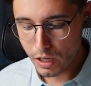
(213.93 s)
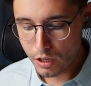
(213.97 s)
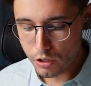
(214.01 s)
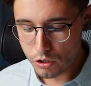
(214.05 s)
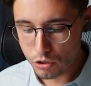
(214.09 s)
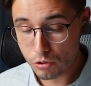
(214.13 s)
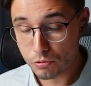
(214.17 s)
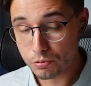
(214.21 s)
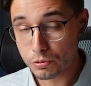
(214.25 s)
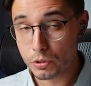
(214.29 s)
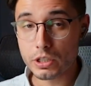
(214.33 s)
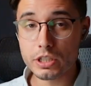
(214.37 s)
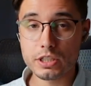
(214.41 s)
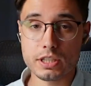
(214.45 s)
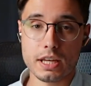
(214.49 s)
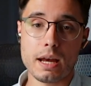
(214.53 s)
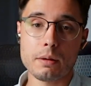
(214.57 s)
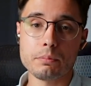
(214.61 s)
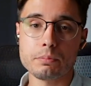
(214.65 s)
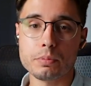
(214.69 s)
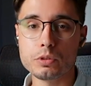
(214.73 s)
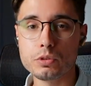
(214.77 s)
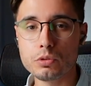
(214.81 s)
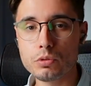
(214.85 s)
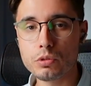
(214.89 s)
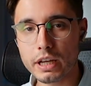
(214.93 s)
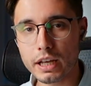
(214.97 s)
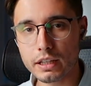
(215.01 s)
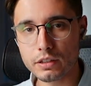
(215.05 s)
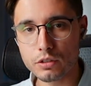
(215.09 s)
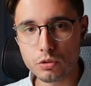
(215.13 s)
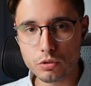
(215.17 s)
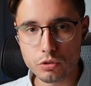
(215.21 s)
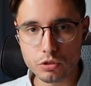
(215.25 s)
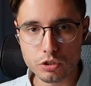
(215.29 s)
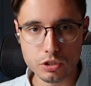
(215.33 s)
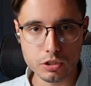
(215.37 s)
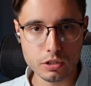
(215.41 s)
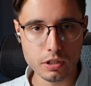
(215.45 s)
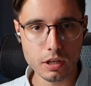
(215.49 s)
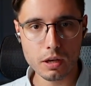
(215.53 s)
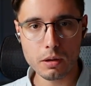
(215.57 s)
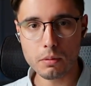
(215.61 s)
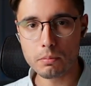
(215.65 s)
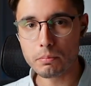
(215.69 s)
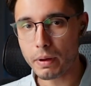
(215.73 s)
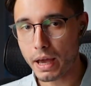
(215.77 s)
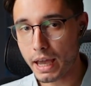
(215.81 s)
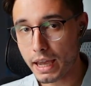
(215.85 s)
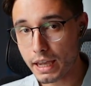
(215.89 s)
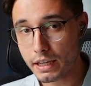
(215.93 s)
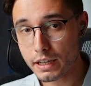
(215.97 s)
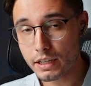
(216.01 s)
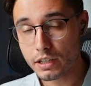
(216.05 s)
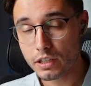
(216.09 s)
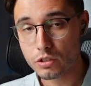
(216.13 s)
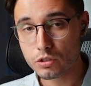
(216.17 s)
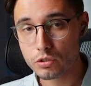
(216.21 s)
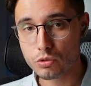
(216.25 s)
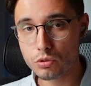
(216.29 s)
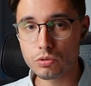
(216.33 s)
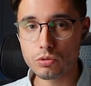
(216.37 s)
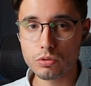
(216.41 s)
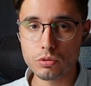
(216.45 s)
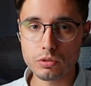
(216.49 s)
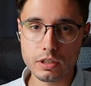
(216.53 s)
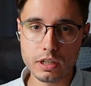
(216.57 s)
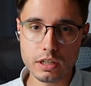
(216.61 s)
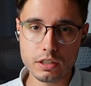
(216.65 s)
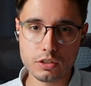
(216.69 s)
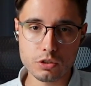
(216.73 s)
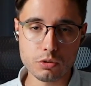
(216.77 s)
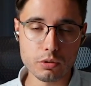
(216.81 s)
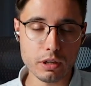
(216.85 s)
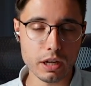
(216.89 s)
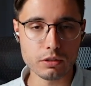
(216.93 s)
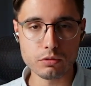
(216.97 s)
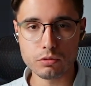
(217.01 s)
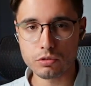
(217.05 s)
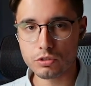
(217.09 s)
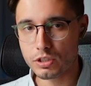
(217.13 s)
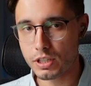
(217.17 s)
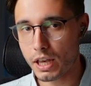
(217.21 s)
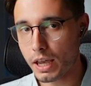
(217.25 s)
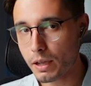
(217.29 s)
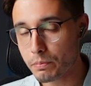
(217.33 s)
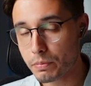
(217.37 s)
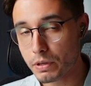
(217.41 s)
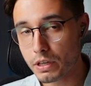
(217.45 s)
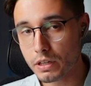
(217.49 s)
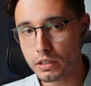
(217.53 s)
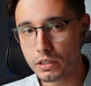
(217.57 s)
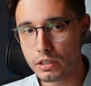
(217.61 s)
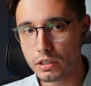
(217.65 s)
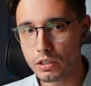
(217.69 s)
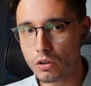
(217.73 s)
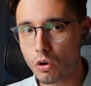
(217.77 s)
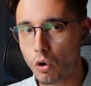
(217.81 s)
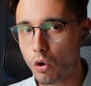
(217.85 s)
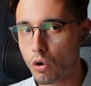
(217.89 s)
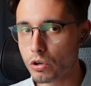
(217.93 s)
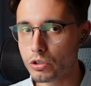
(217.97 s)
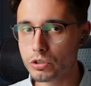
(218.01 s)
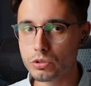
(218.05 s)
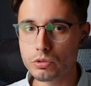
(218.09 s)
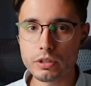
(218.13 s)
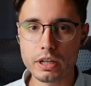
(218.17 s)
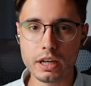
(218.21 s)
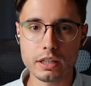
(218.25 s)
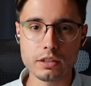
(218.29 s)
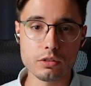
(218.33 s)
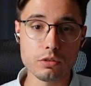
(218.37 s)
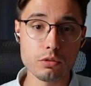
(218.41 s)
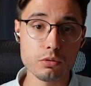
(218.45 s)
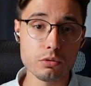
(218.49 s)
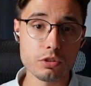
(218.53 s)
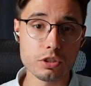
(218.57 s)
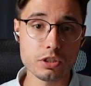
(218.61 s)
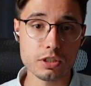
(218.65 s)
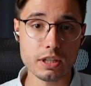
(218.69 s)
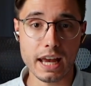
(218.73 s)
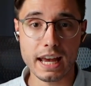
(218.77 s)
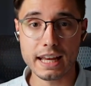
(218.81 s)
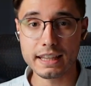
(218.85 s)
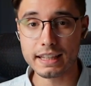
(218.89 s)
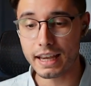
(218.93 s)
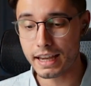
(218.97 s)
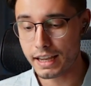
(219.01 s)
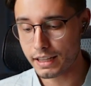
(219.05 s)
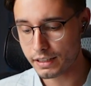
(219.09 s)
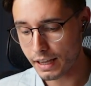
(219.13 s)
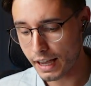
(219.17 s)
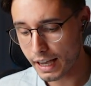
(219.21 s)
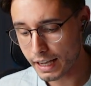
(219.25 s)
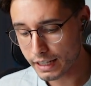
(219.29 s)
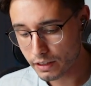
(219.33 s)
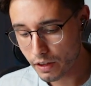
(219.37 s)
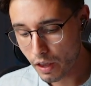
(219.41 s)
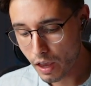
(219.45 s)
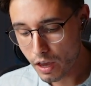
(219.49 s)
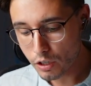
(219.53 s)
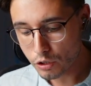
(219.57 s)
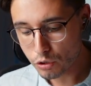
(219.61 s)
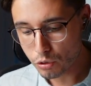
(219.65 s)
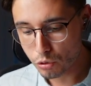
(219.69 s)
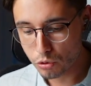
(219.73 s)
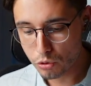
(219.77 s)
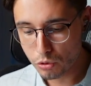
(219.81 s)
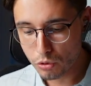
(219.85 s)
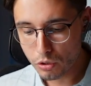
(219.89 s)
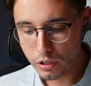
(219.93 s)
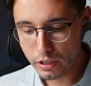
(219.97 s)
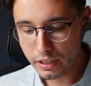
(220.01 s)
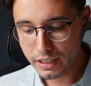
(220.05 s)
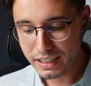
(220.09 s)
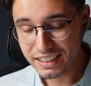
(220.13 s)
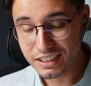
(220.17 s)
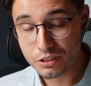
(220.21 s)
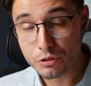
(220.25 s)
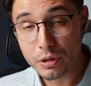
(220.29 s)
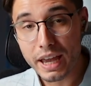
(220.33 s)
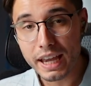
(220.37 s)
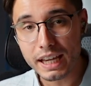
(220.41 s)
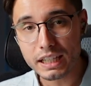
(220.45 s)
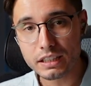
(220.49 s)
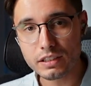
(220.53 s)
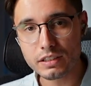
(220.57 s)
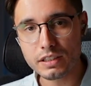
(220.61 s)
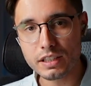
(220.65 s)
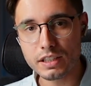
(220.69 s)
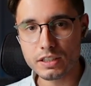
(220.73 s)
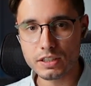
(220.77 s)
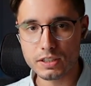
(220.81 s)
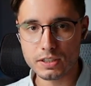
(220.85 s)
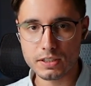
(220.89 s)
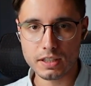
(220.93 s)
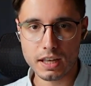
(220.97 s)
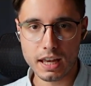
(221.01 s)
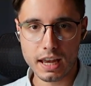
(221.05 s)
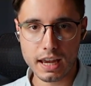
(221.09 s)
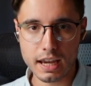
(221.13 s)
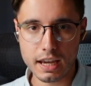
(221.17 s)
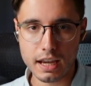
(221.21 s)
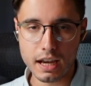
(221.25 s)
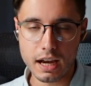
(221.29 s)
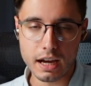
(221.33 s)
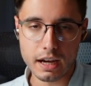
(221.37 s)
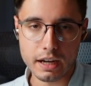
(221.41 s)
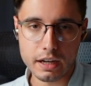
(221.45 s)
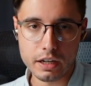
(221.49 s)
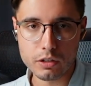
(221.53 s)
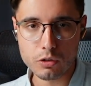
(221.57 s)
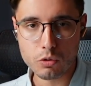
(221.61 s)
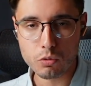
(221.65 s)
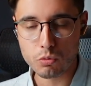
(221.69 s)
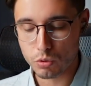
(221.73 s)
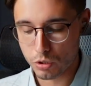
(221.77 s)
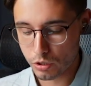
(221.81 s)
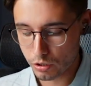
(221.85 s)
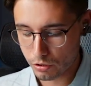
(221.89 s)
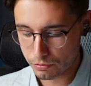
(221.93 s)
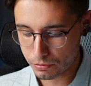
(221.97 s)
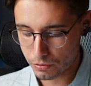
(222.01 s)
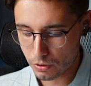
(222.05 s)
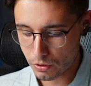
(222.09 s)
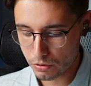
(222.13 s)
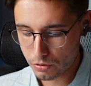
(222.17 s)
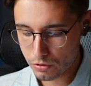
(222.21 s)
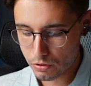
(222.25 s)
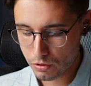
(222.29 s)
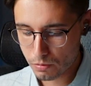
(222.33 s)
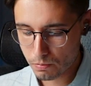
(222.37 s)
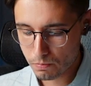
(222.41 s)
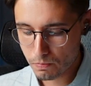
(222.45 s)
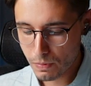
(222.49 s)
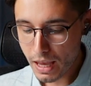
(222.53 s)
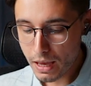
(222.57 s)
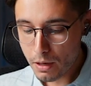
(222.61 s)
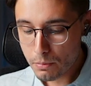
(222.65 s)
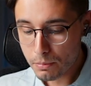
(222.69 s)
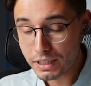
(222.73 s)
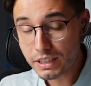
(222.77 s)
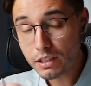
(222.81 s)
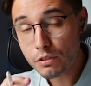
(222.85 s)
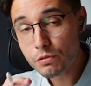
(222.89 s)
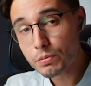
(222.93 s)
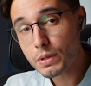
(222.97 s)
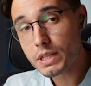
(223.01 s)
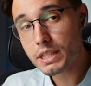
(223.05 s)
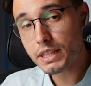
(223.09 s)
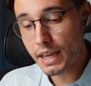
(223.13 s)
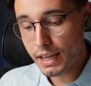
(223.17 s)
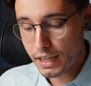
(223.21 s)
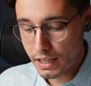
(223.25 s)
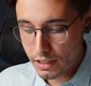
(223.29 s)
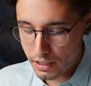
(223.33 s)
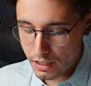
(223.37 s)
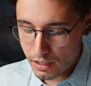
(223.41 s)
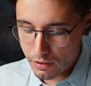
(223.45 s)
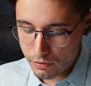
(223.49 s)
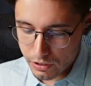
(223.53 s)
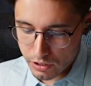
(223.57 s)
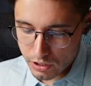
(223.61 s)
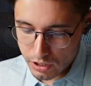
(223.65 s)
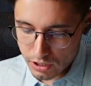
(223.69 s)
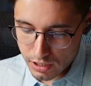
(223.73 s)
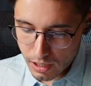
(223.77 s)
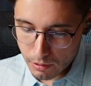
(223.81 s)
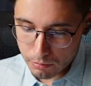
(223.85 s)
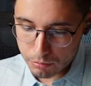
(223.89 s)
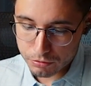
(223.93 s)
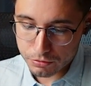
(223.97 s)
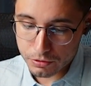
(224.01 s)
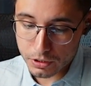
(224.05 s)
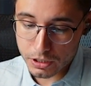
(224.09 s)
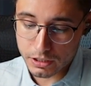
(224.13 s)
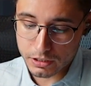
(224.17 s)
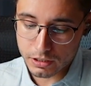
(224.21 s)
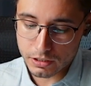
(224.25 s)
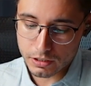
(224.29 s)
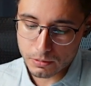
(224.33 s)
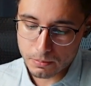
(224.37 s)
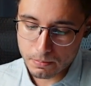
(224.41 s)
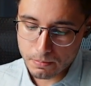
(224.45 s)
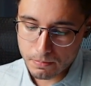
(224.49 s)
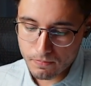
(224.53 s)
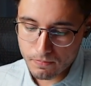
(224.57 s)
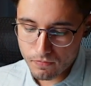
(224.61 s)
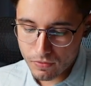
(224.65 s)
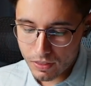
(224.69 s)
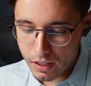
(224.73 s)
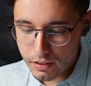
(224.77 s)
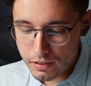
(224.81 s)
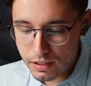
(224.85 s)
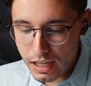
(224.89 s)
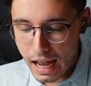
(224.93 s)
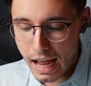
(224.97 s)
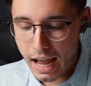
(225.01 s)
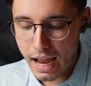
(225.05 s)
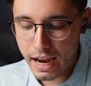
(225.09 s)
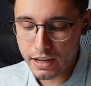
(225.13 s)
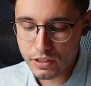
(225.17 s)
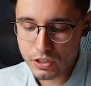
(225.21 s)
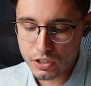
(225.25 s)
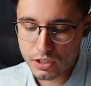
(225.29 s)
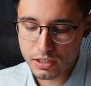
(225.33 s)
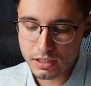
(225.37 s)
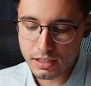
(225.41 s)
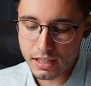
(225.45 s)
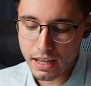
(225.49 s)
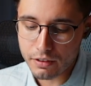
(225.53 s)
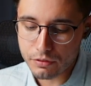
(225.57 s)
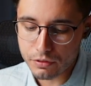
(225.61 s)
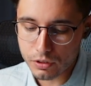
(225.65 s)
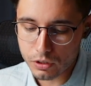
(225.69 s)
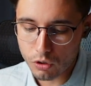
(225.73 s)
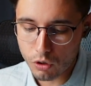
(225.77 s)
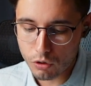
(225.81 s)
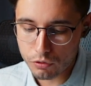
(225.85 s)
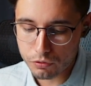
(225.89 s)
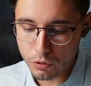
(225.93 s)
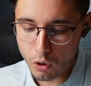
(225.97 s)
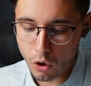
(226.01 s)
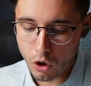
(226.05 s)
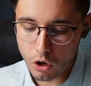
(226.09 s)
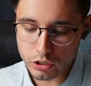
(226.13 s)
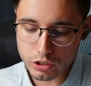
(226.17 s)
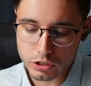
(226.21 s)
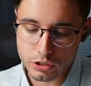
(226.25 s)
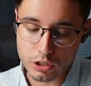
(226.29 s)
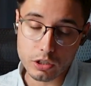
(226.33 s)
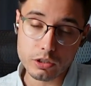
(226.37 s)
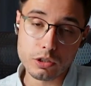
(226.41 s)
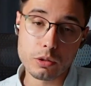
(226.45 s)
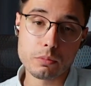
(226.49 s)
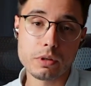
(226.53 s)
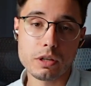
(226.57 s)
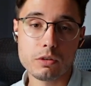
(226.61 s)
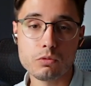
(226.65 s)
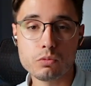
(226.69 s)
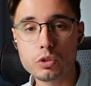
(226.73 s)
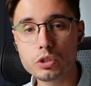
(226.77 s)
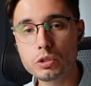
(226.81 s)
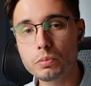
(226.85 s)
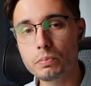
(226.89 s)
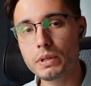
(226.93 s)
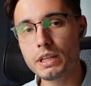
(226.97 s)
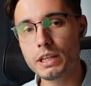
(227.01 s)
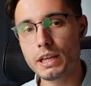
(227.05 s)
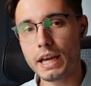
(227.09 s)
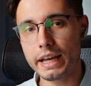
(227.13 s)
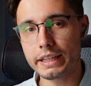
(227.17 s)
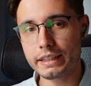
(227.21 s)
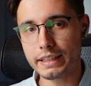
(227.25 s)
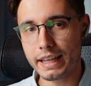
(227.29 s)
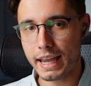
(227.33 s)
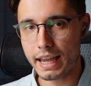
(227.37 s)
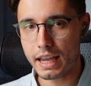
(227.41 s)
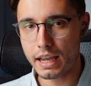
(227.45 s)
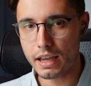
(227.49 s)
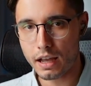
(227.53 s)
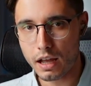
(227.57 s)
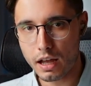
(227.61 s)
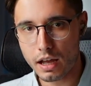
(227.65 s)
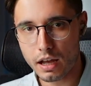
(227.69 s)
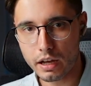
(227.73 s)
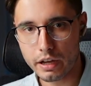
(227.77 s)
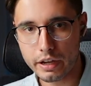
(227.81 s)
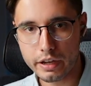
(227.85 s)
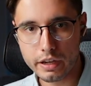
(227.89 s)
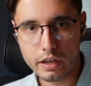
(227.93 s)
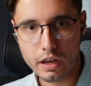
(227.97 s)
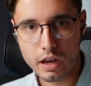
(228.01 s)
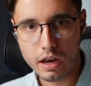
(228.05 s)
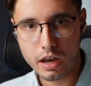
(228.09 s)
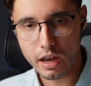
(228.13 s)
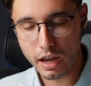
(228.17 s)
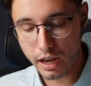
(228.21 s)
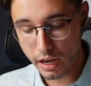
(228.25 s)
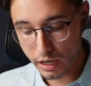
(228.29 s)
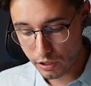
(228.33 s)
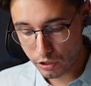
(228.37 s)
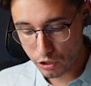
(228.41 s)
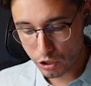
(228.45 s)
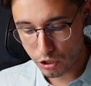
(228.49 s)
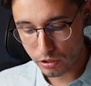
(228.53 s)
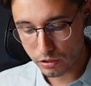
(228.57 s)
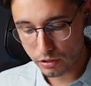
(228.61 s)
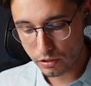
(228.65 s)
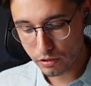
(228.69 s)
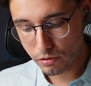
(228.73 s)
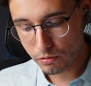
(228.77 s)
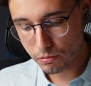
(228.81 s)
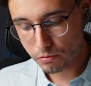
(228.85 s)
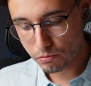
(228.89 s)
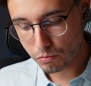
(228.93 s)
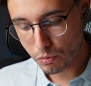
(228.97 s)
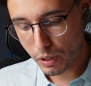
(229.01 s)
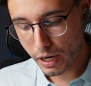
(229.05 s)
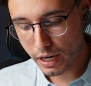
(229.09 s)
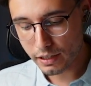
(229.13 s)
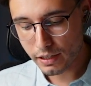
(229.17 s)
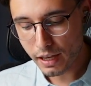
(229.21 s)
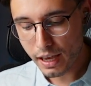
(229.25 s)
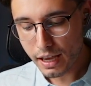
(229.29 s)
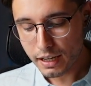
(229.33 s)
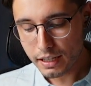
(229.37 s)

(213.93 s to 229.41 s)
So for example, you can use Make to do this, you can use Zapier, or you can use N8N to create these AI workflows. But if we take it even a step further, the highest level of autonomy would be an AI agent, right?